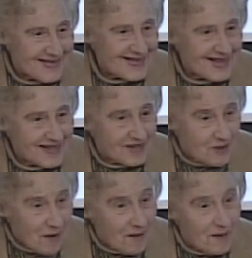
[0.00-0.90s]
said
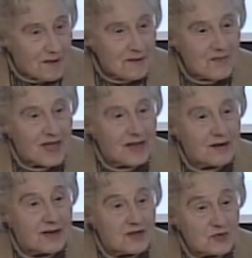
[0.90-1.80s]
it all,
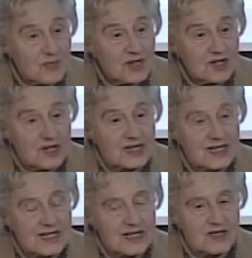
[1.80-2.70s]
and
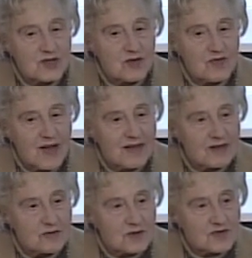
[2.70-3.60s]
especially since her
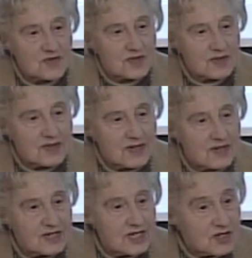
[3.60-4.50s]
father was a,
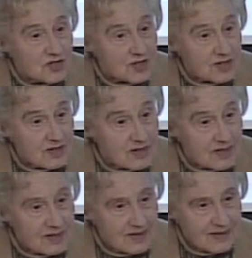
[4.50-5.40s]
a teacher
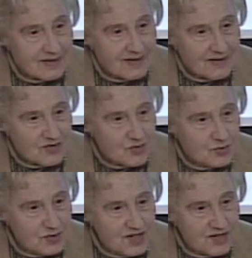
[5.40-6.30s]

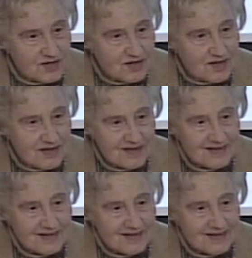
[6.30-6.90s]
school teacher,